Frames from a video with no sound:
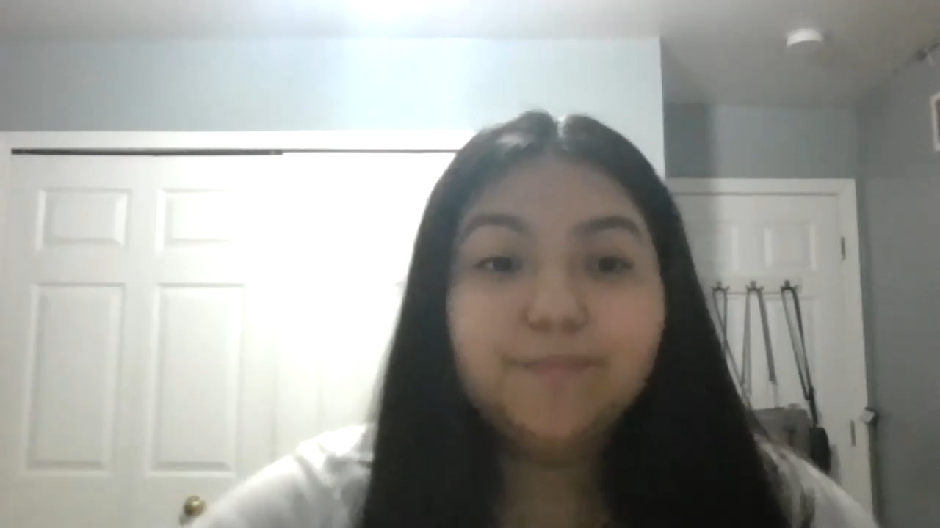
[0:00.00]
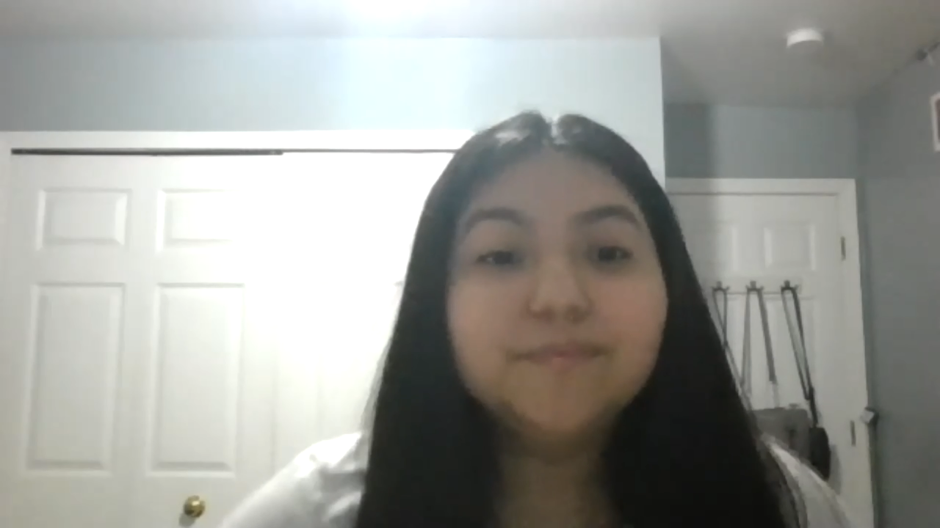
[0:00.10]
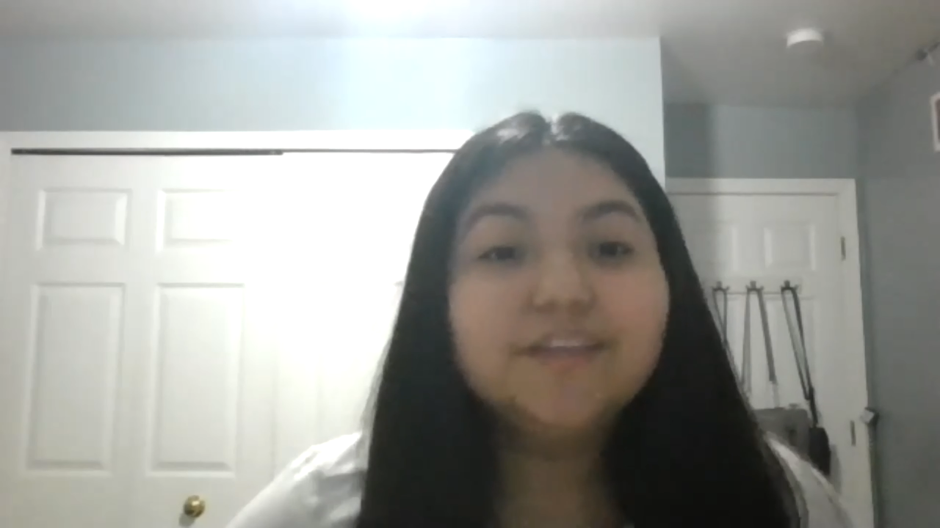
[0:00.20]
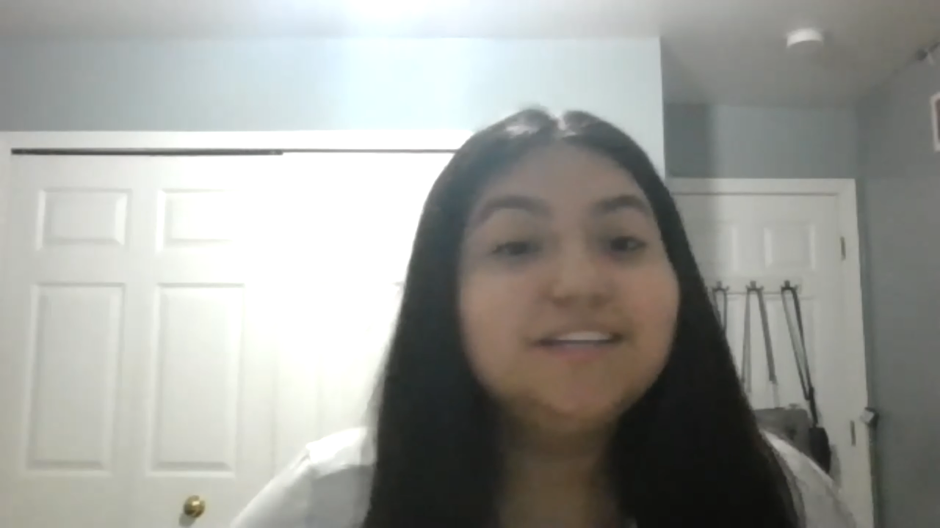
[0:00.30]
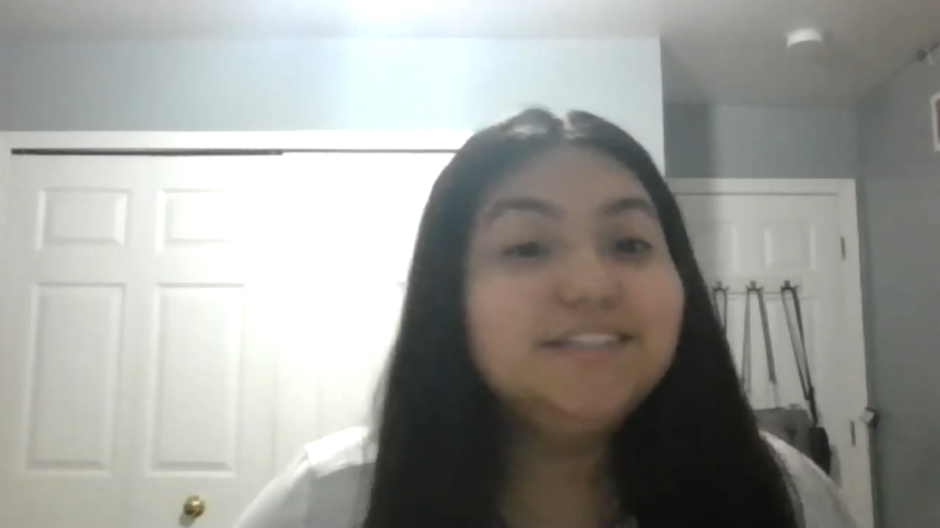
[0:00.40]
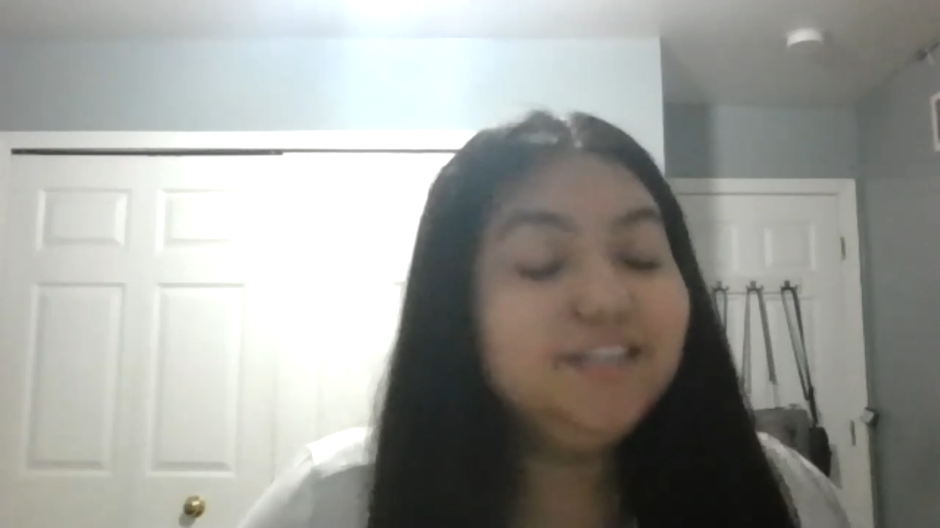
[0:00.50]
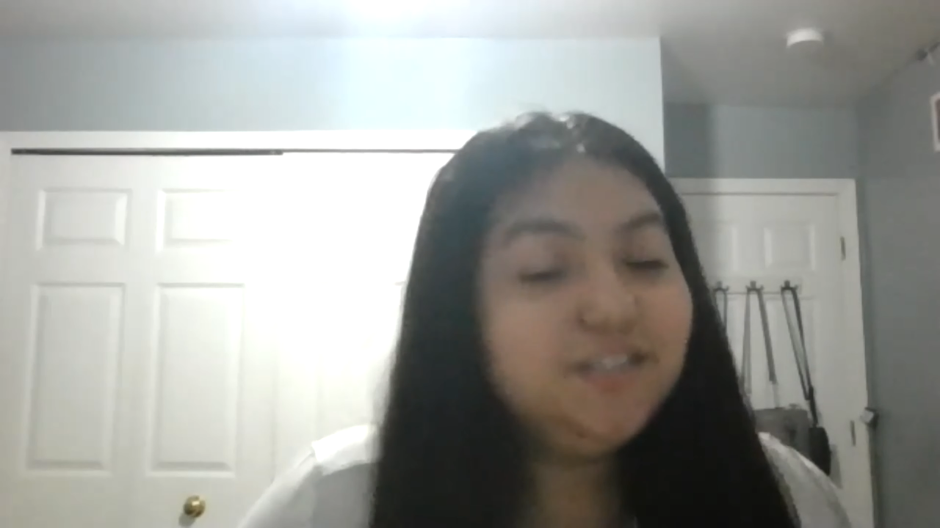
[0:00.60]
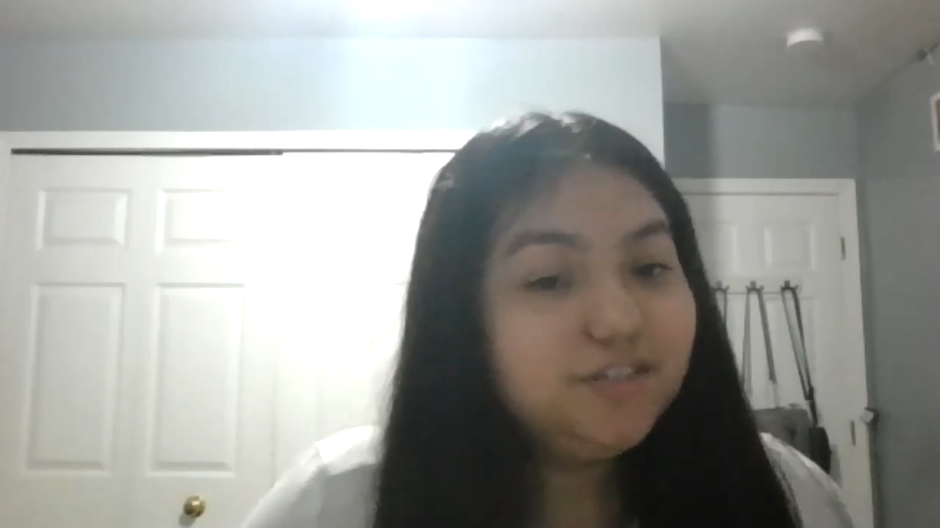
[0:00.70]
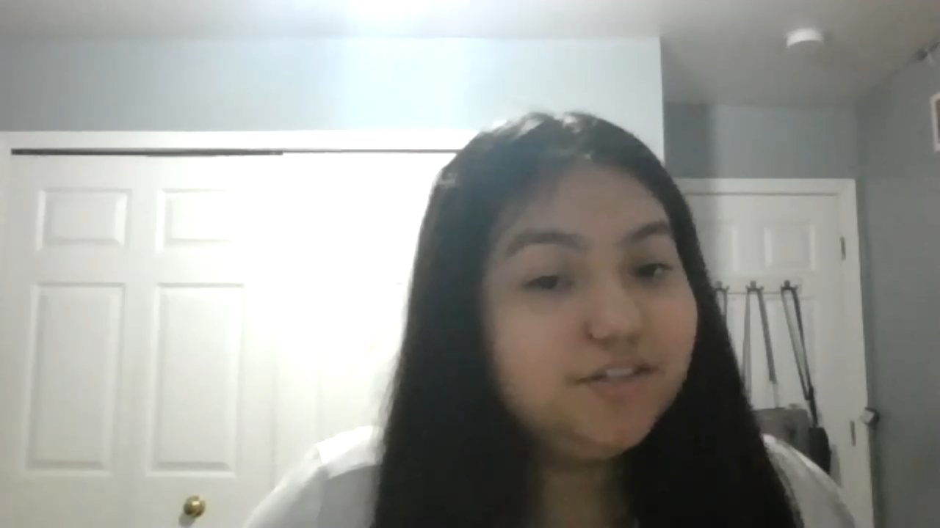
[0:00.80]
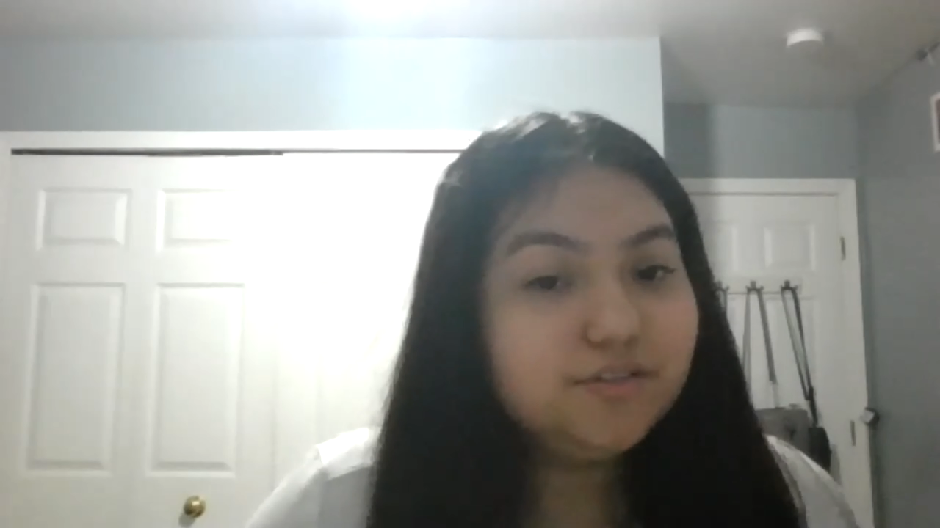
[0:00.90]

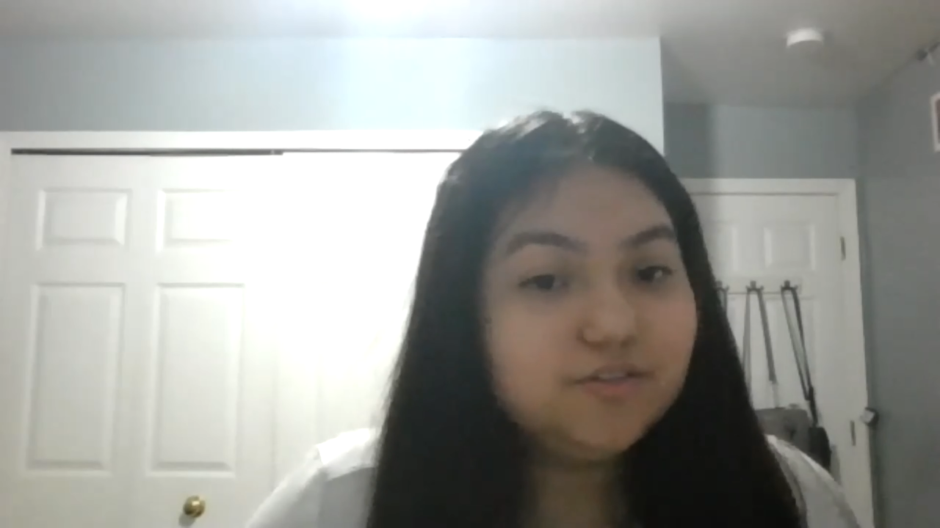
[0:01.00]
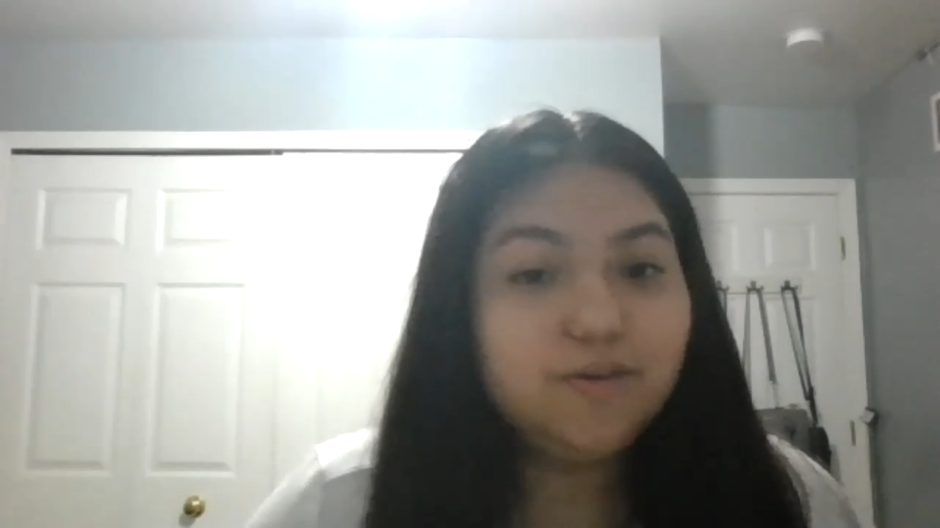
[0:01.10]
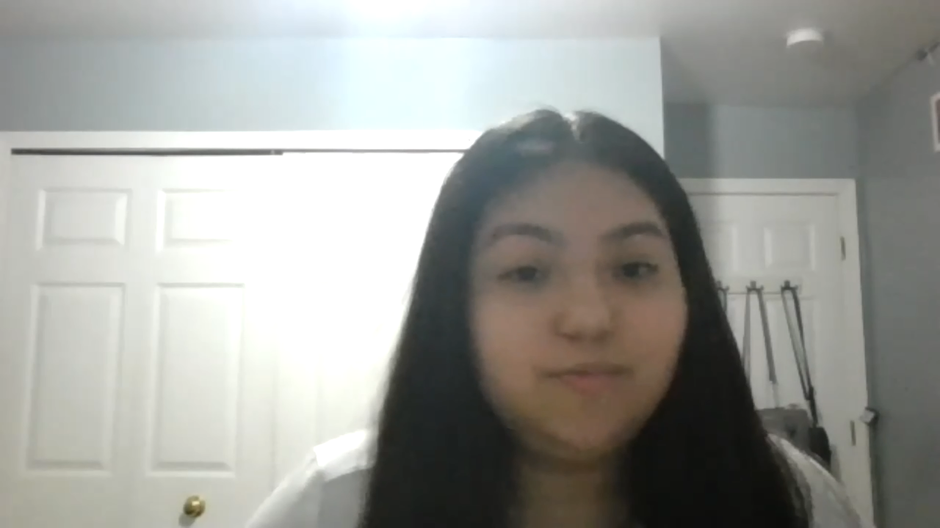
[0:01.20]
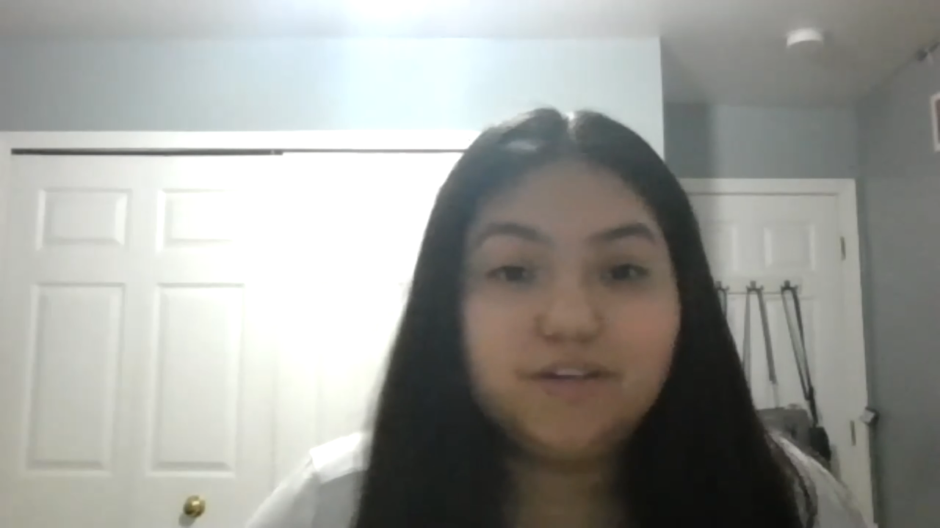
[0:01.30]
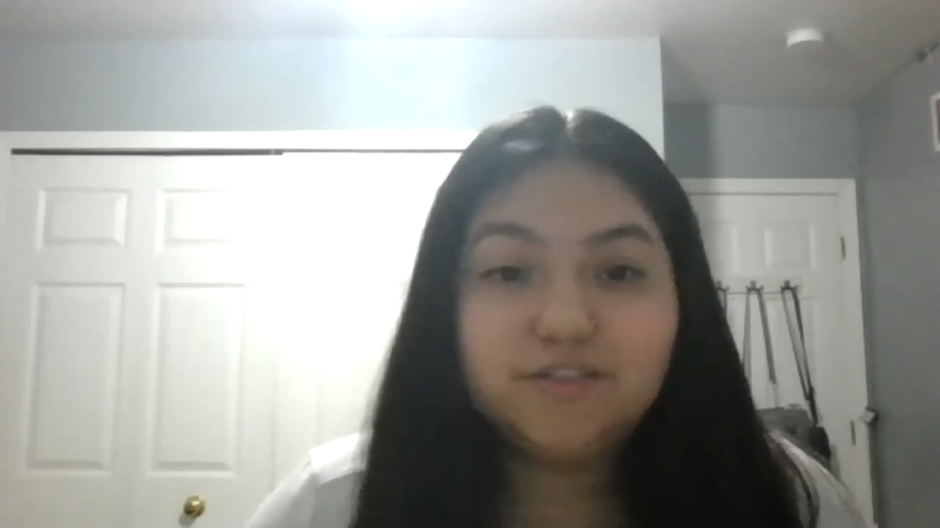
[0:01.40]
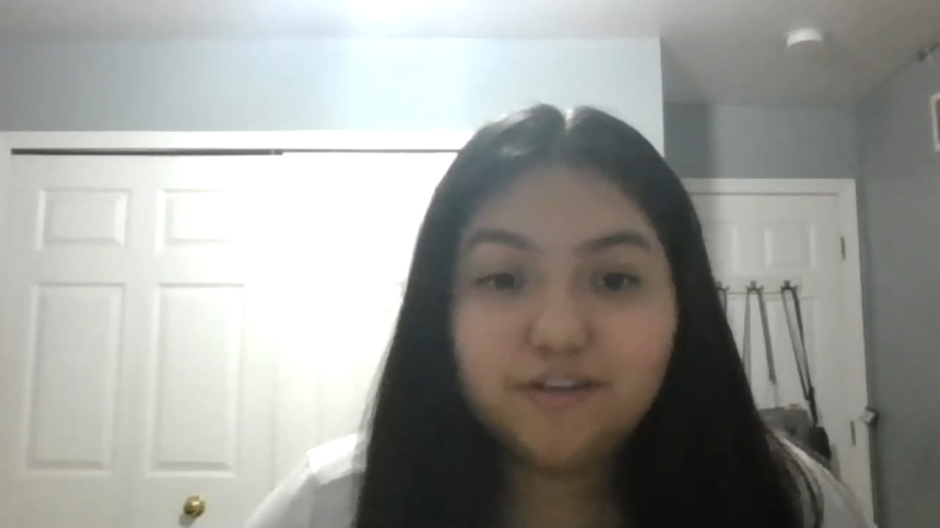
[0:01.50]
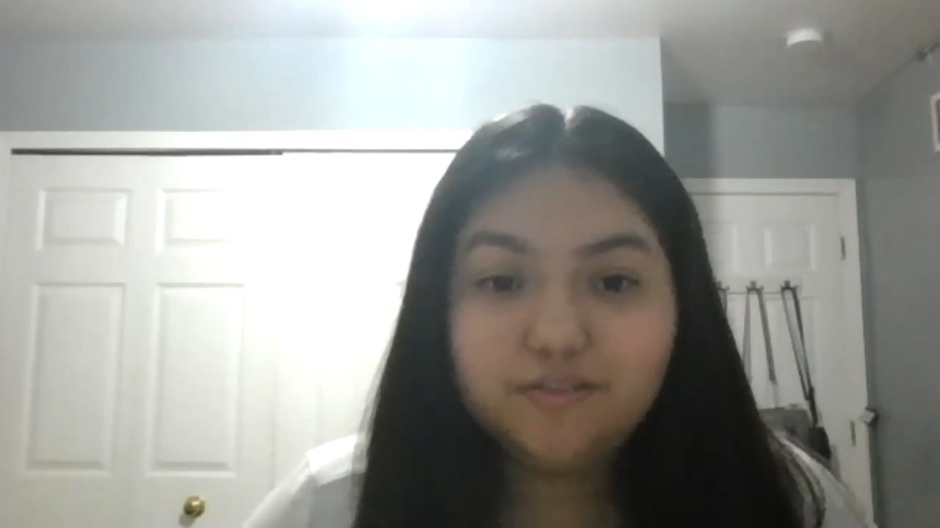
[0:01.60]
Teach children about self